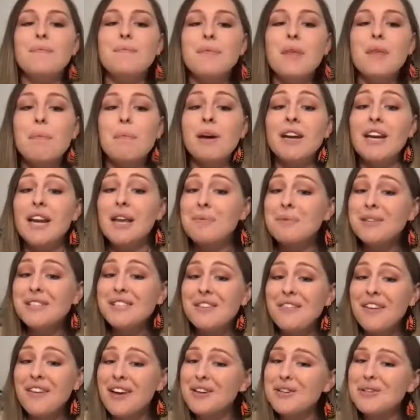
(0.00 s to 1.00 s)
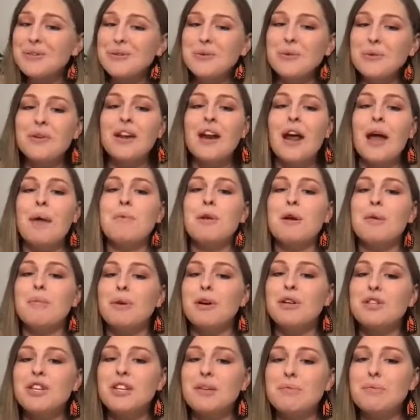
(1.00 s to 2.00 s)
my name is Savannah Sewell, and I'm an
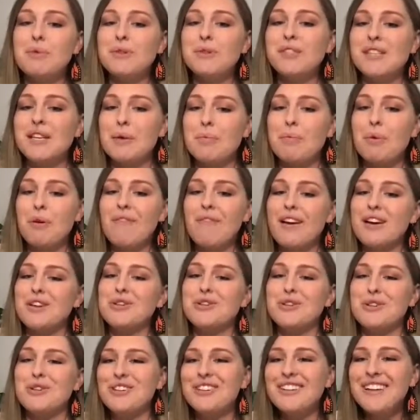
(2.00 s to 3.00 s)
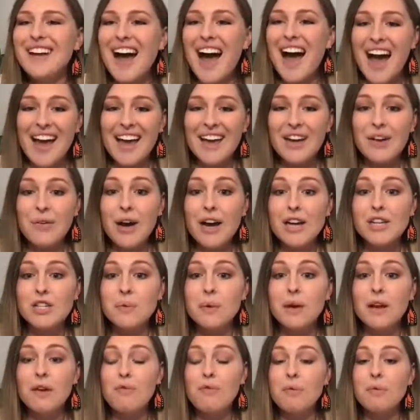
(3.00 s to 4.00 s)
emerging museum professional. I
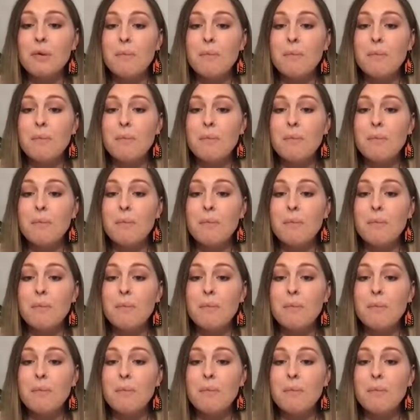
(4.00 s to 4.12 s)
graduated from the